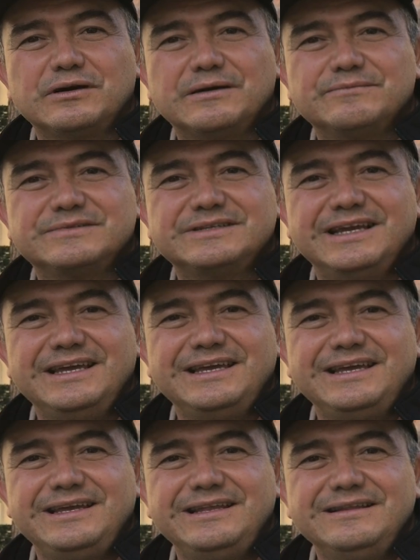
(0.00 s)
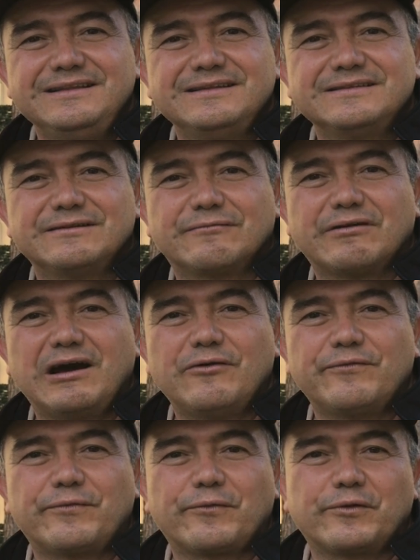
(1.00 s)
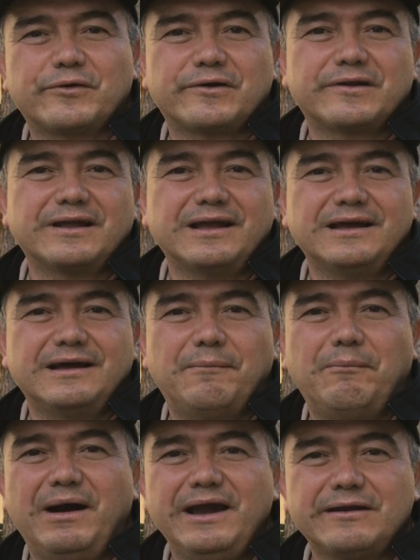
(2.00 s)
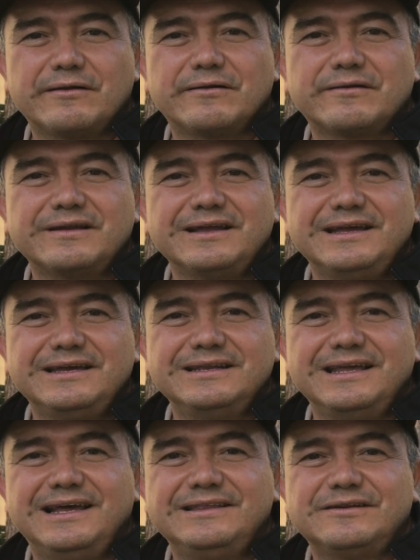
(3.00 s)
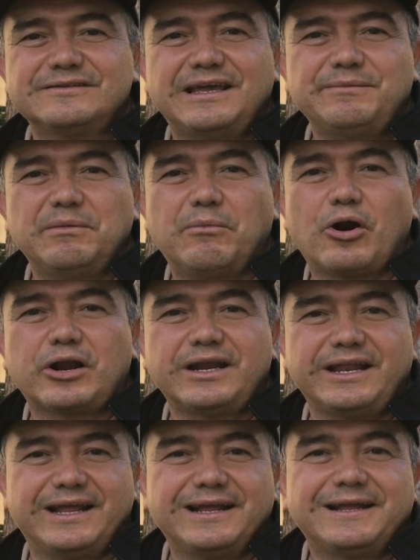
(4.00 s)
I'm taking the route for a minor in entertainment marketing.